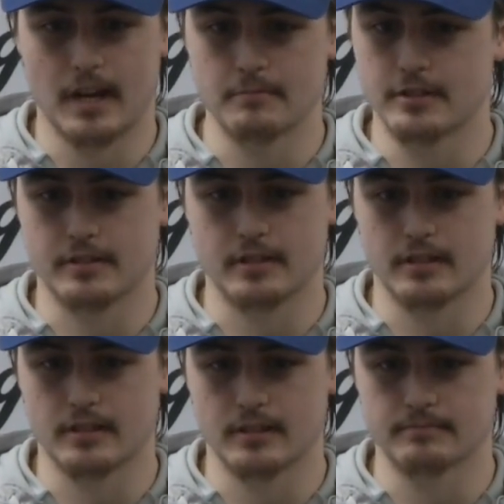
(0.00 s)
I'm just
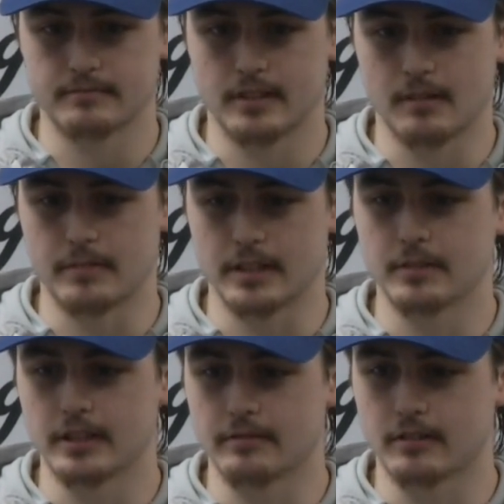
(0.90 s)
a, a big
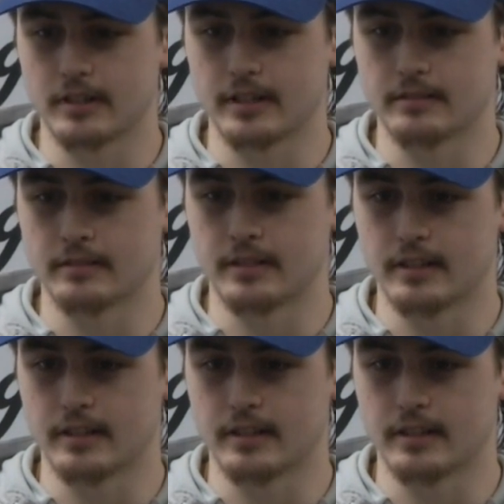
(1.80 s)
believer in